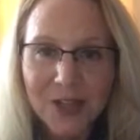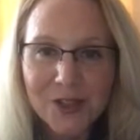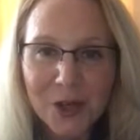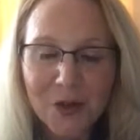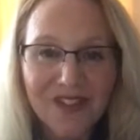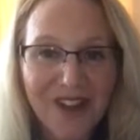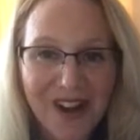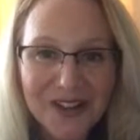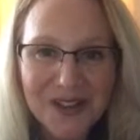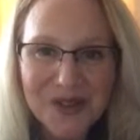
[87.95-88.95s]
So if
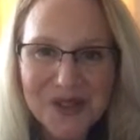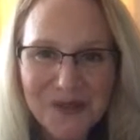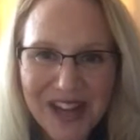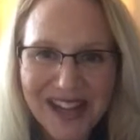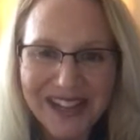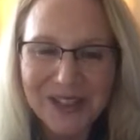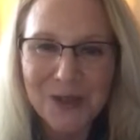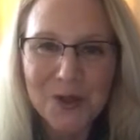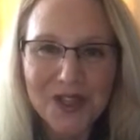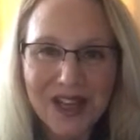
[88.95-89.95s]
all goes well,
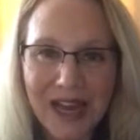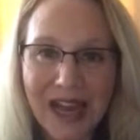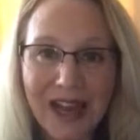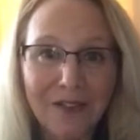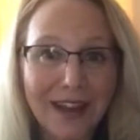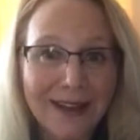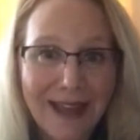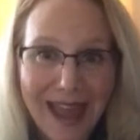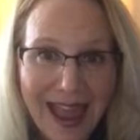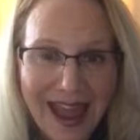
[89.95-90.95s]
you should have an
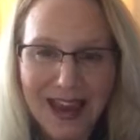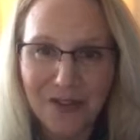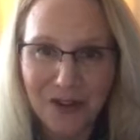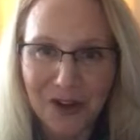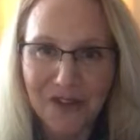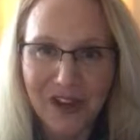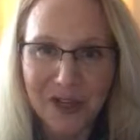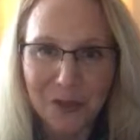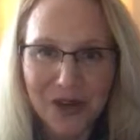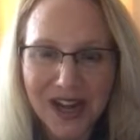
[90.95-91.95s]
A for your
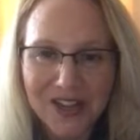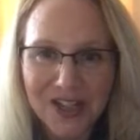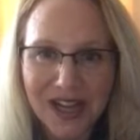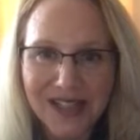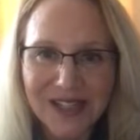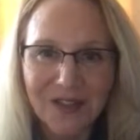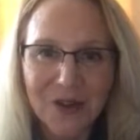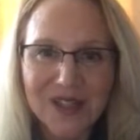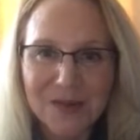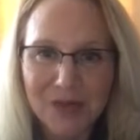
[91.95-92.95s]
final project if
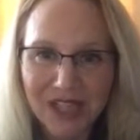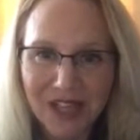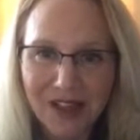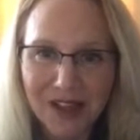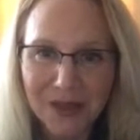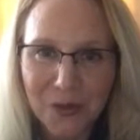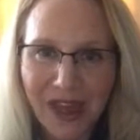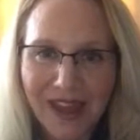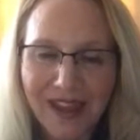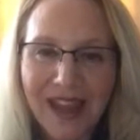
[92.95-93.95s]
you're submitting along the
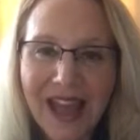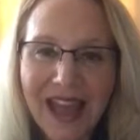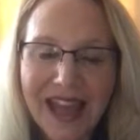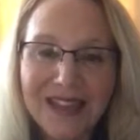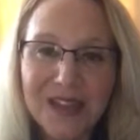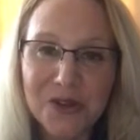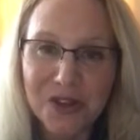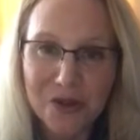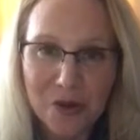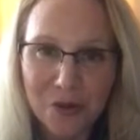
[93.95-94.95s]
way and then
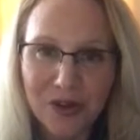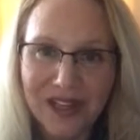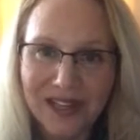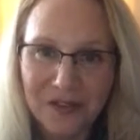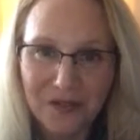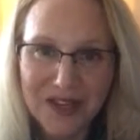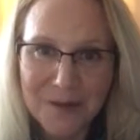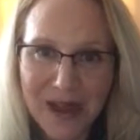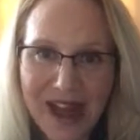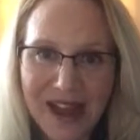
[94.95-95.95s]
you're incorporating the
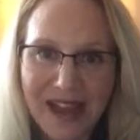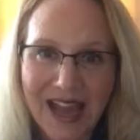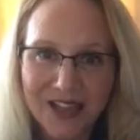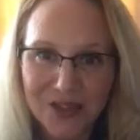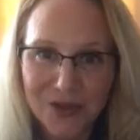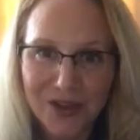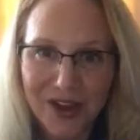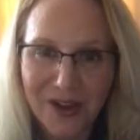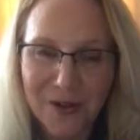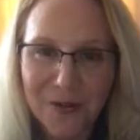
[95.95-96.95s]
feedback as you
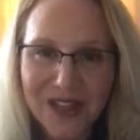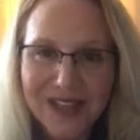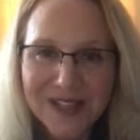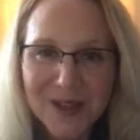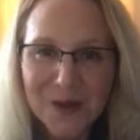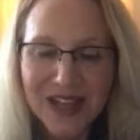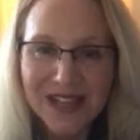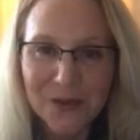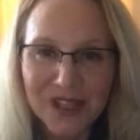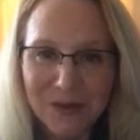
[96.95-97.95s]
go. So
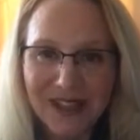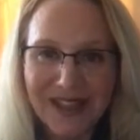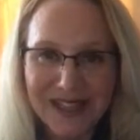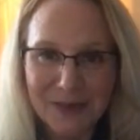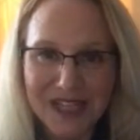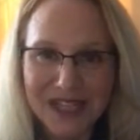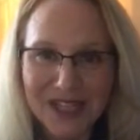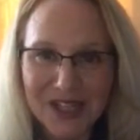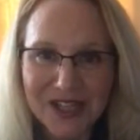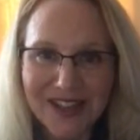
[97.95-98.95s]
that's really my
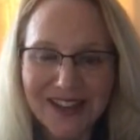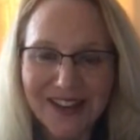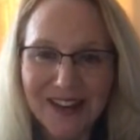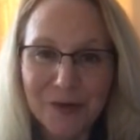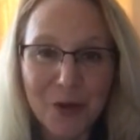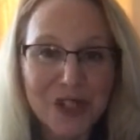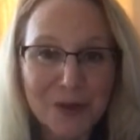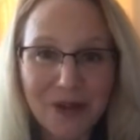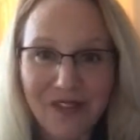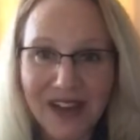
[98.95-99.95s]
expectation here. I'm going
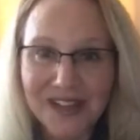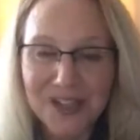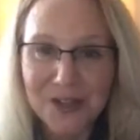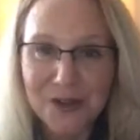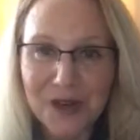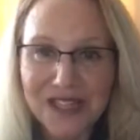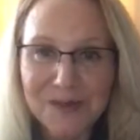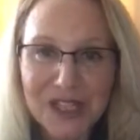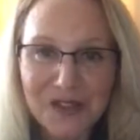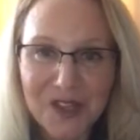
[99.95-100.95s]
to provide you
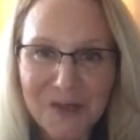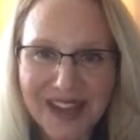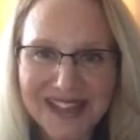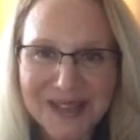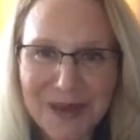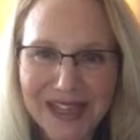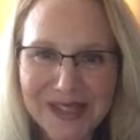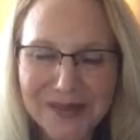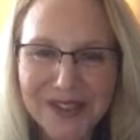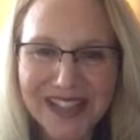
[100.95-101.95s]
as much feedback as
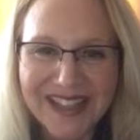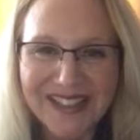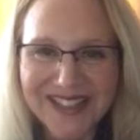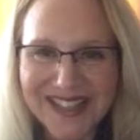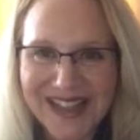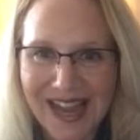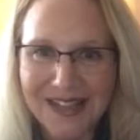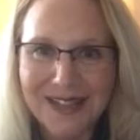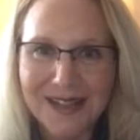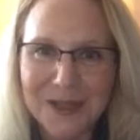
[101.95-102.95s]
possible, and I'll just
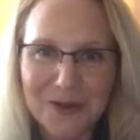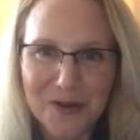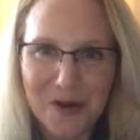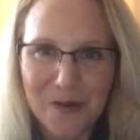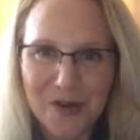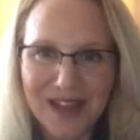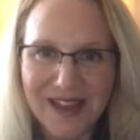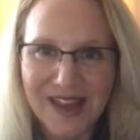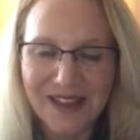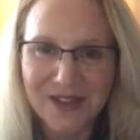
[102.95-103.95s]
ask that you incorporate
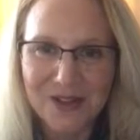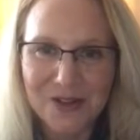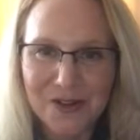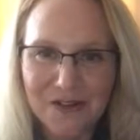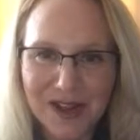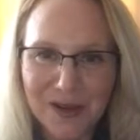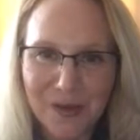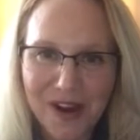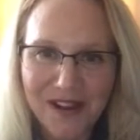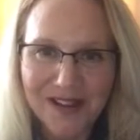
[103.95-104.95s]
that into your final
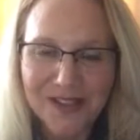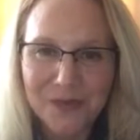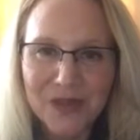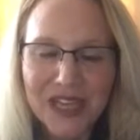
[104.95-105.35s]
product.